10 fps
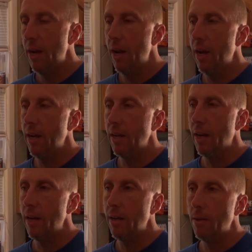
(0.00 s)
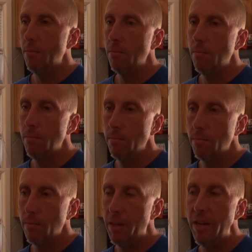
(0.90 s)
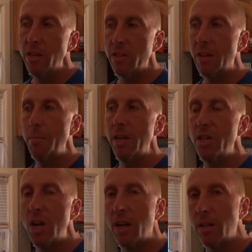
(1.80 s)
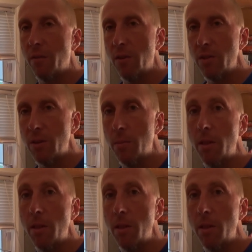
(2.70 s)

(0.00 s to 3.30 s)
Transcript: and I um, and they just send me a check at the first of the